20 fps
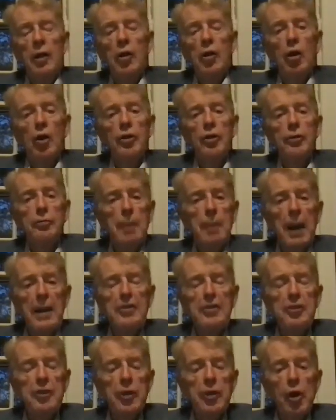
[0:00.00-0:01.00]
caused
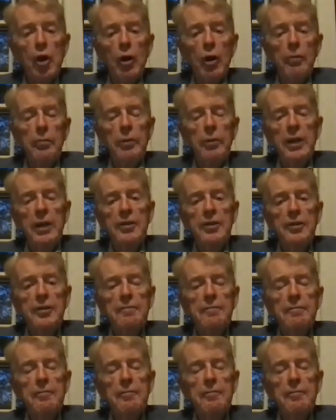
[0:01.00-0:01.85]
spikes in the oil price.